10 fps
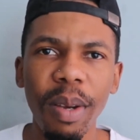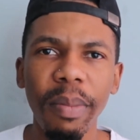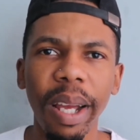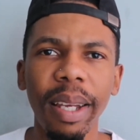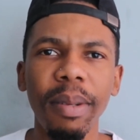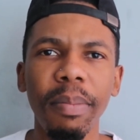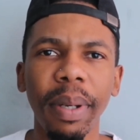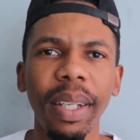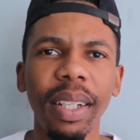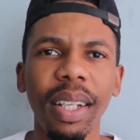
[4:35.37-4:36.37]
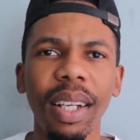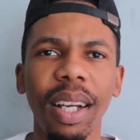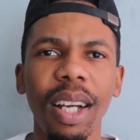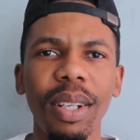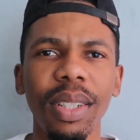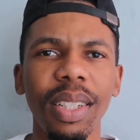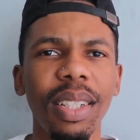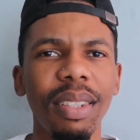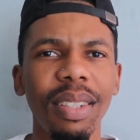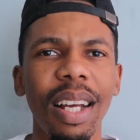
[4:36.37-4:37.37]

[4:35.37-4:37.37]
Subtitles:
my bank account details.